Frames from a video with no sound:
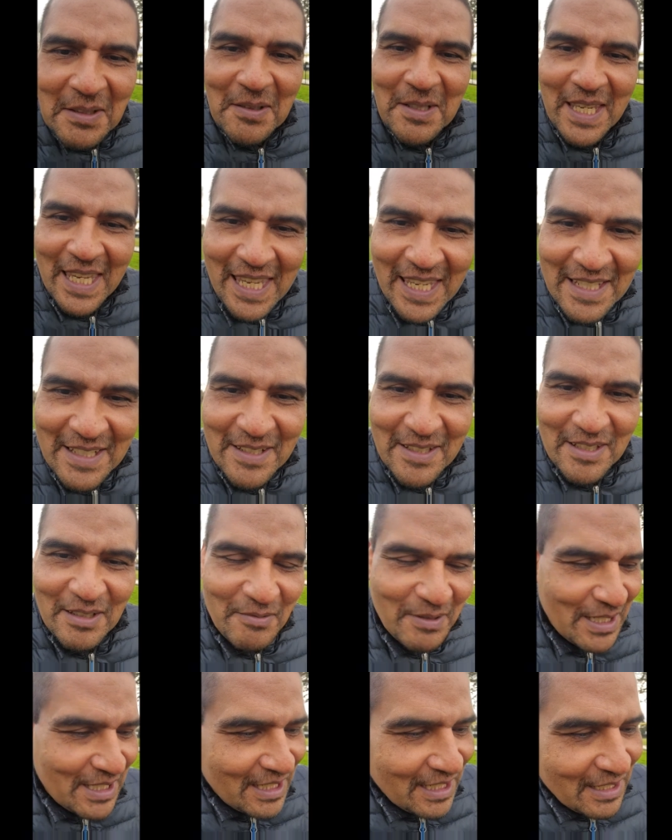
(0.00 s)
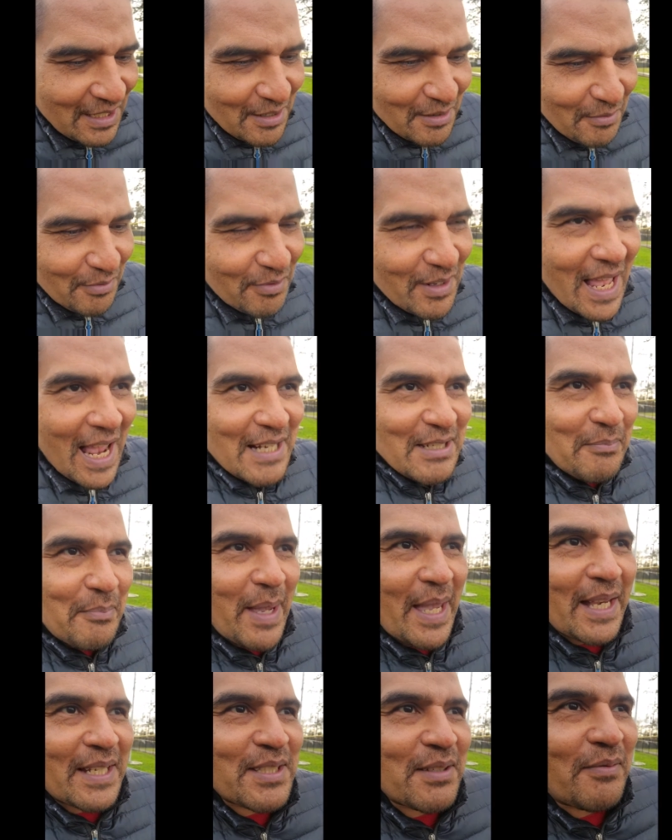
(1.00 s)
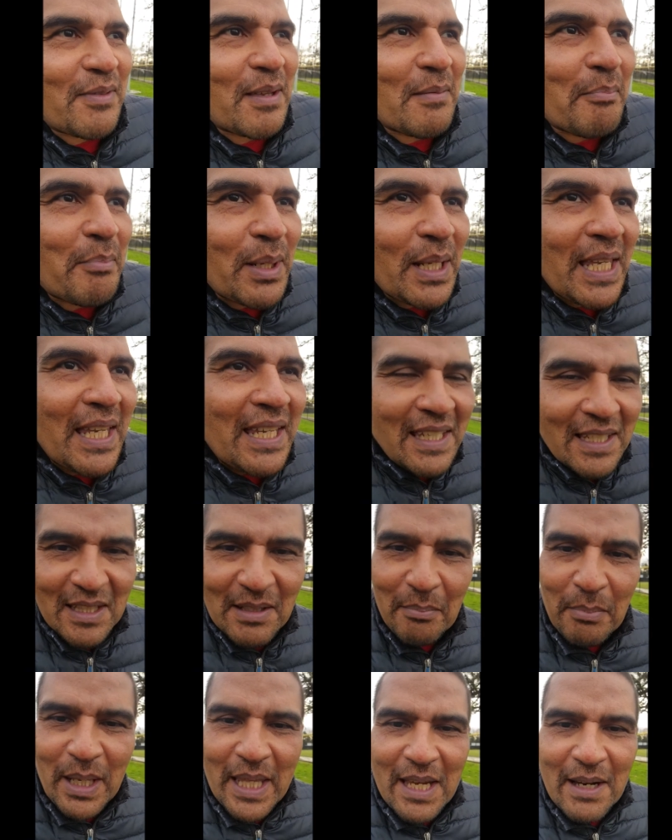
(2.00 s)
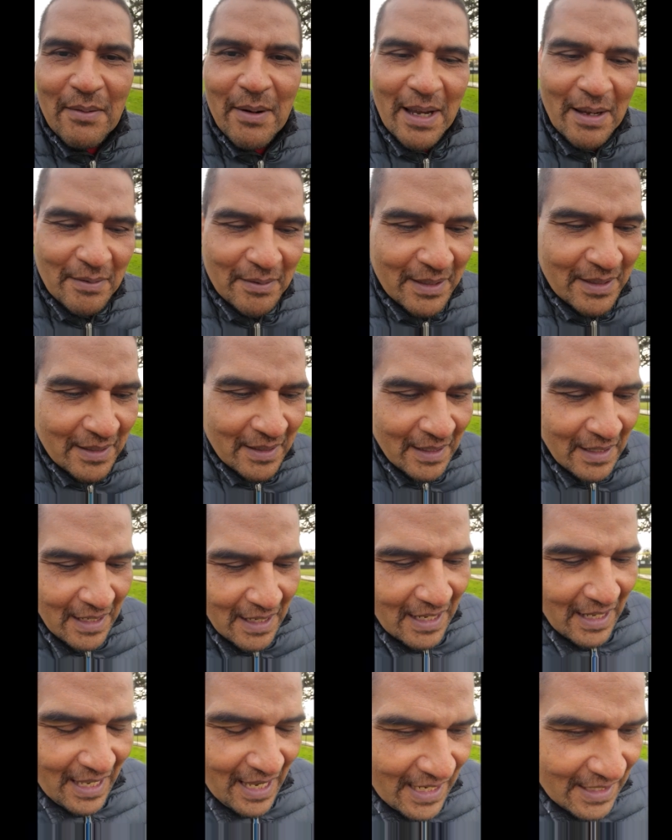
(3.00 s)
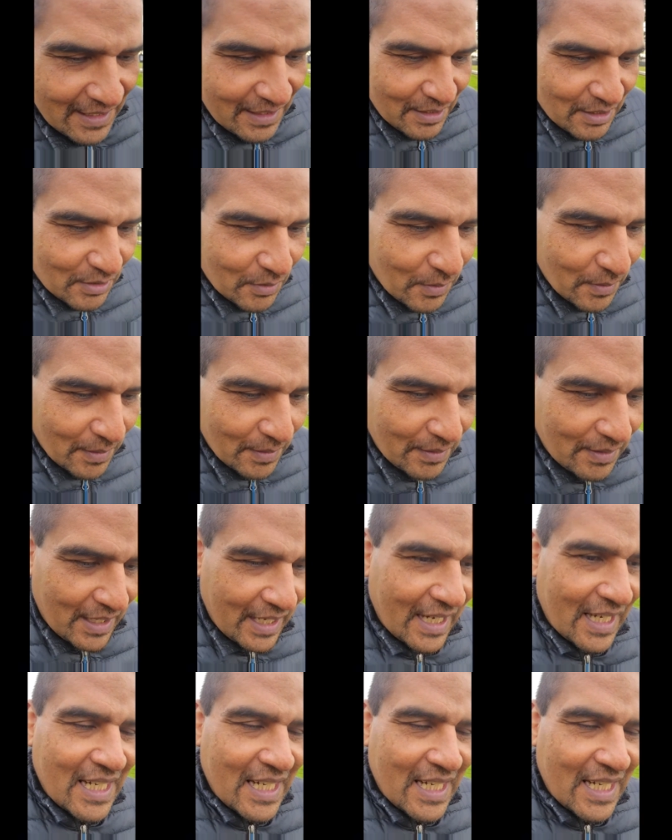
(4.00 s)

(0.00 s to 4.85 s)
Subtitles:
kids. And we see little flashbacks of them playing in the playground and this sort of thing.